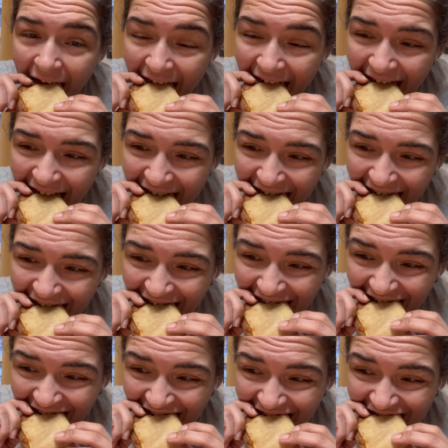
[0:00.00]

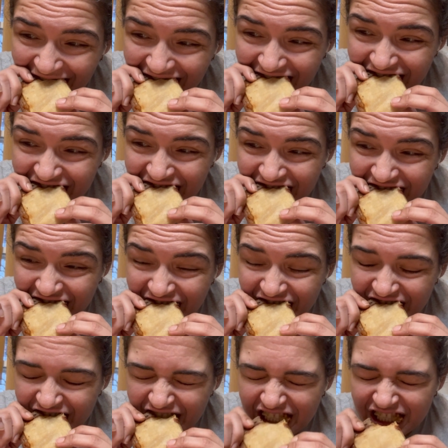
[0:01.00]

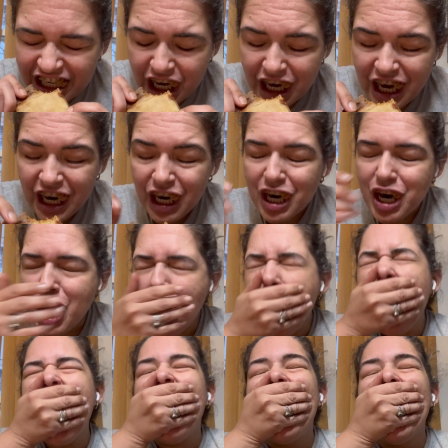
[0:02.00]

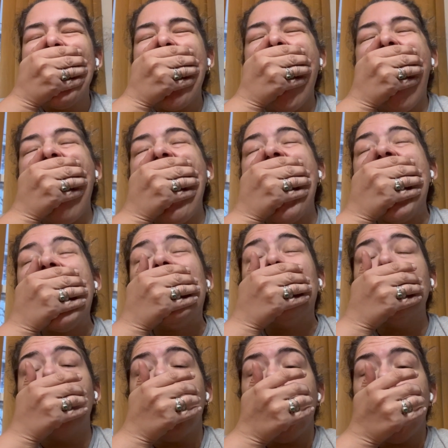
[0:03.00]

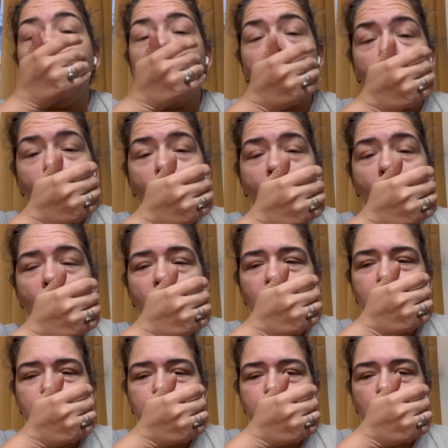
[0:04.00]

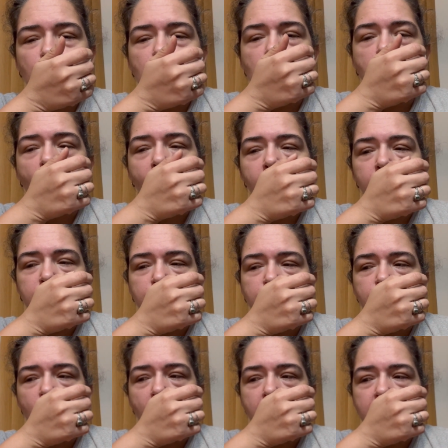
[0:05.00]

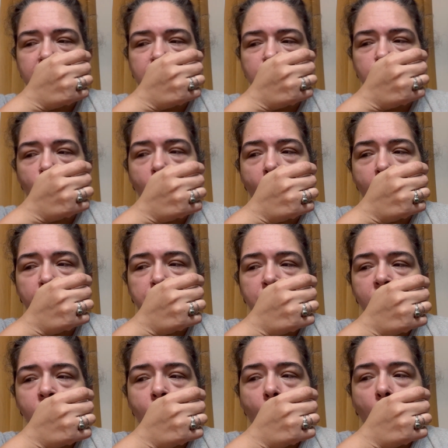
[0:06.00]

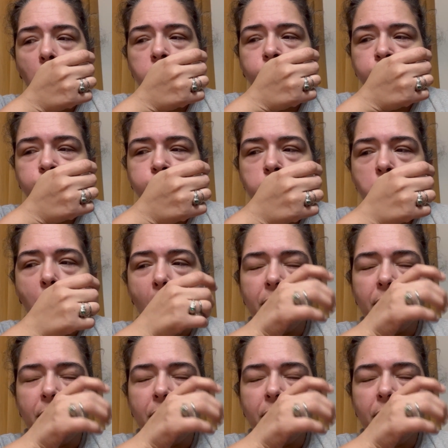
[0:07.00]
[no speech]